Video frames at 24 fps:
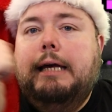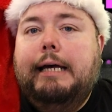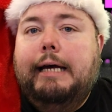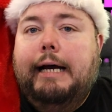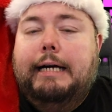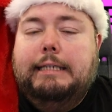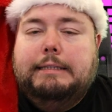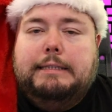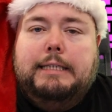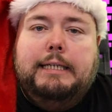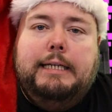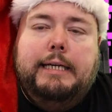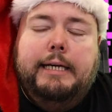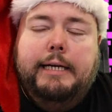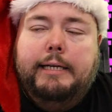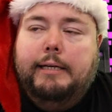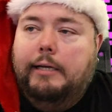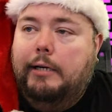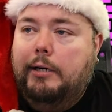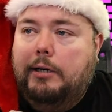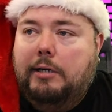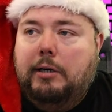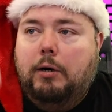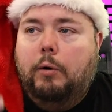as a kid
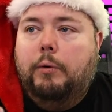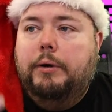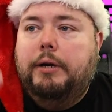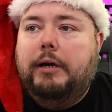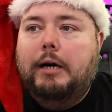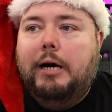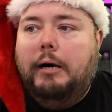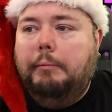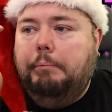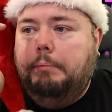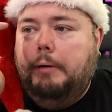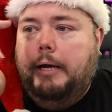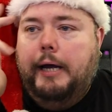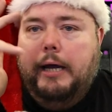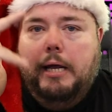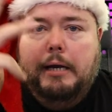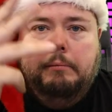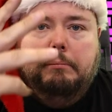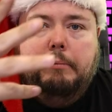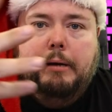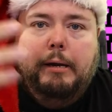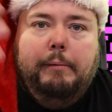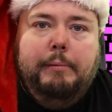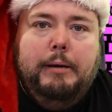growing up,
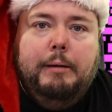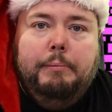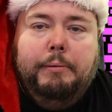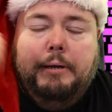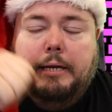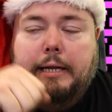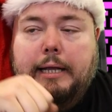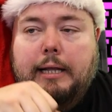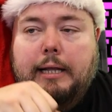and maybe a bit